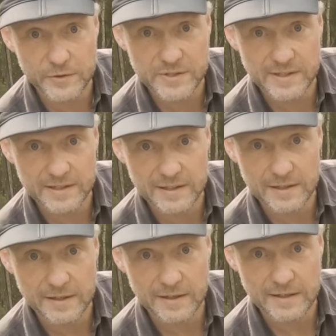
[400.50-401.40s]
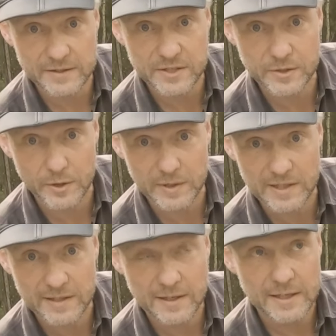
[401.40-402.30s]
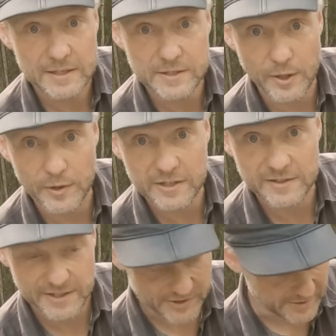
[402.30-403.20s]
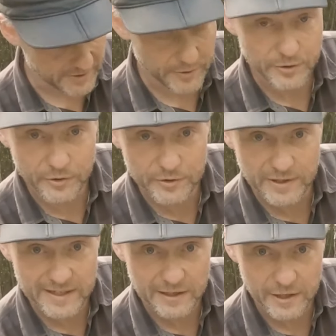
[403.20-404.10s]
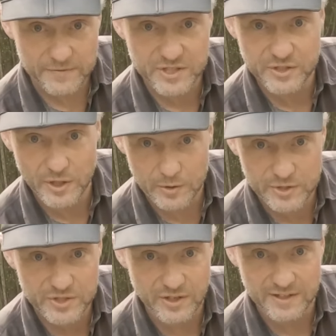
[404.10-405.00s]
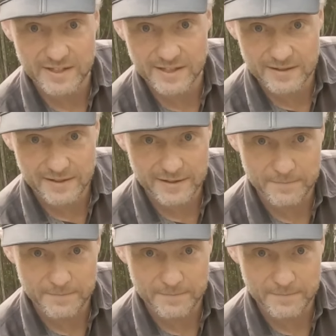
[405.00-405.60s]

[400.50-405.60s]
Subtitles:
using in a snowy condition, so you don't get a lot of snow stuck in